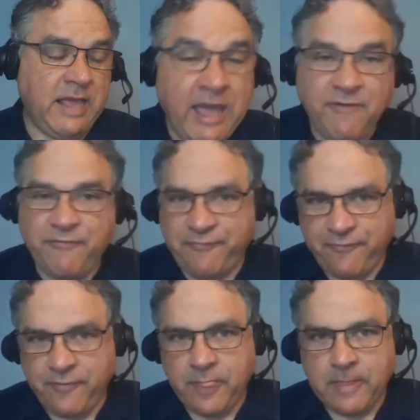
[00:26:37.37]

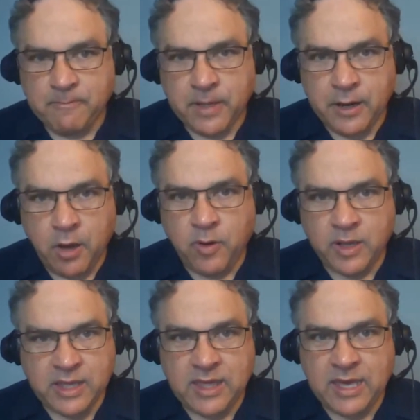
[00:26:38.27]
if
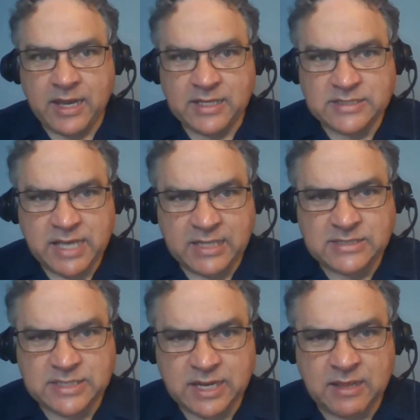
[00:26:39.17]
Manoah can get his
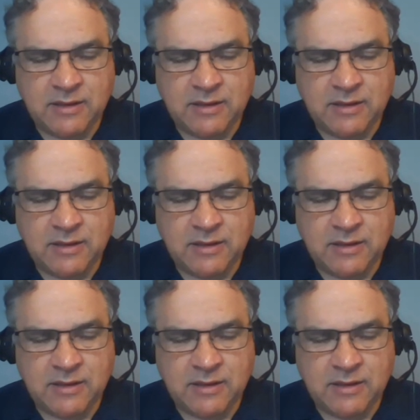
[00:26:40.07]
heads to,